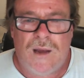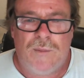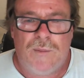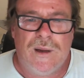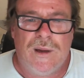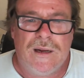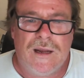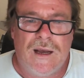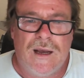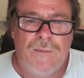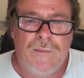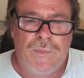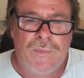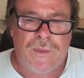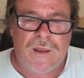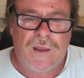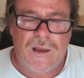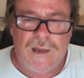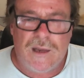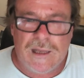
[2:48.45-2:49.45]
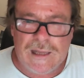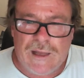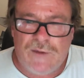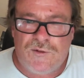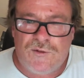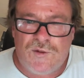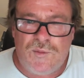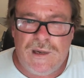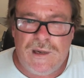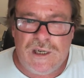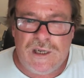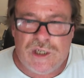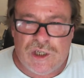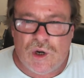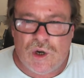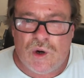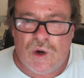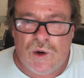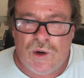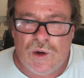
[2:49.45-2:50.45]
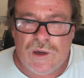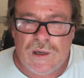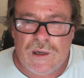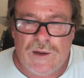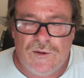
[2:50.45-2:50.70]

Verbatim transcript: But um, you left me short